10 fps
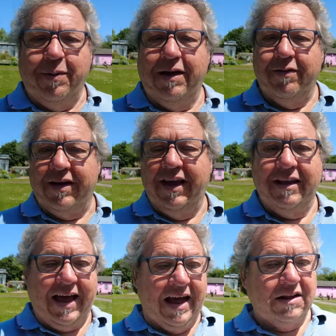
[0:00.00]
by the fucking
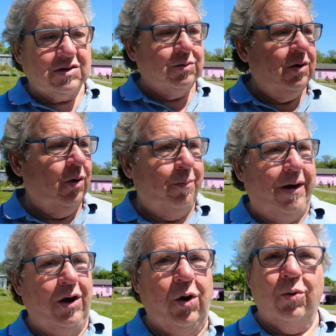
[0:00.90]
council or by
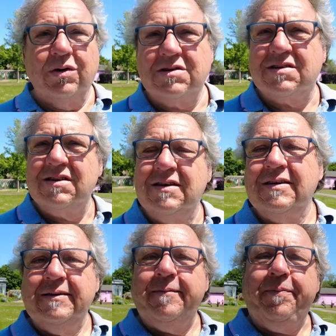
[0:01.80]
the laws.
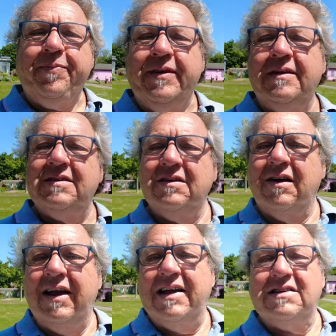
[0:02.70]
Just not
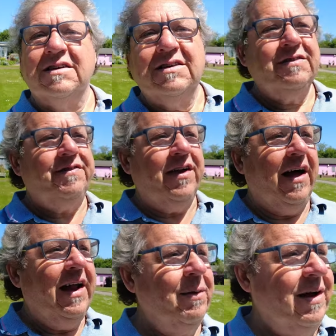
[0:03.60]
allowed to
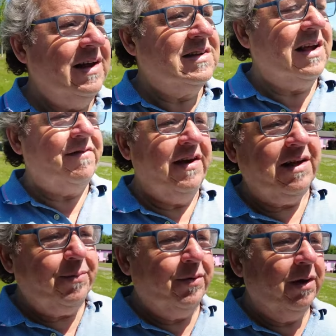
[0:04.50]
fly anywhere near Southend
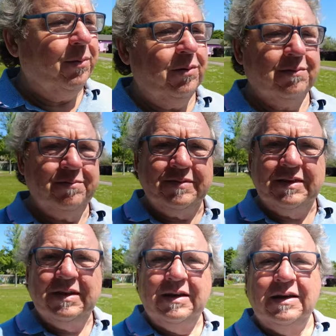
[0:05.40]
Airport no more.
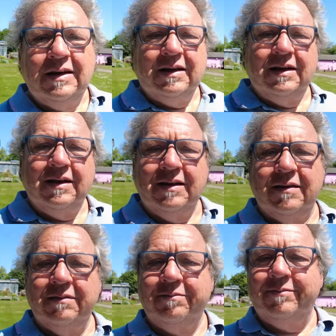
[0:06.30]
Oh,
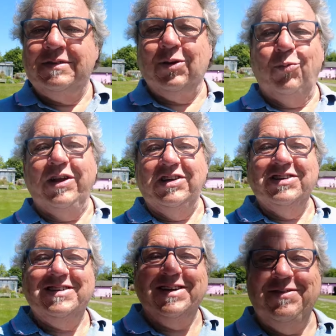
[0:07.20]
stop
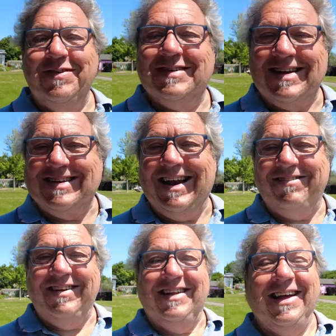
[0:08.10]
whinging, Steve. It's such a
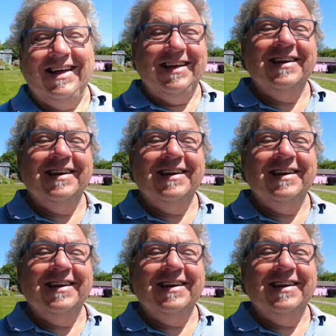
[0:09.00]
lovely day.